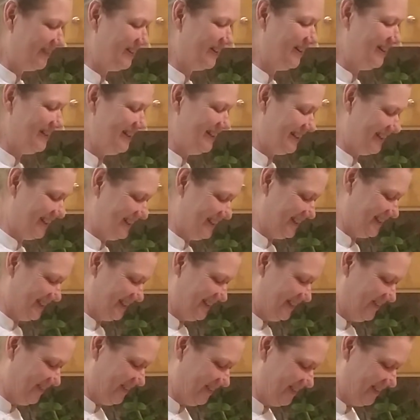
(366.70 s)
Very
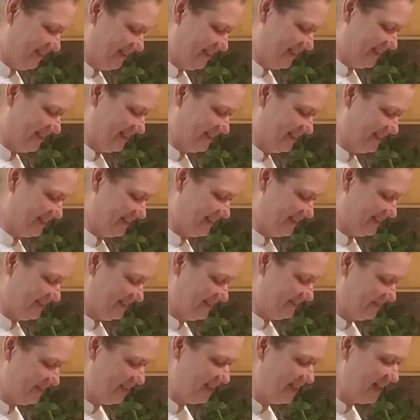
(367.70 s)
nicely, very nice.
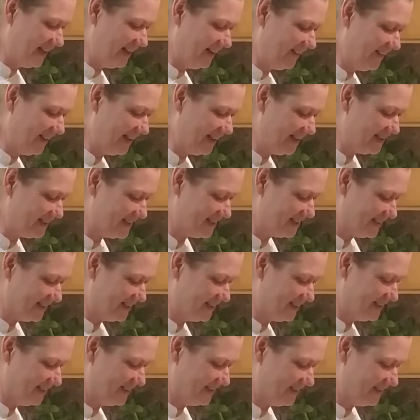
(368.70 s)
Well, you gotta let it sit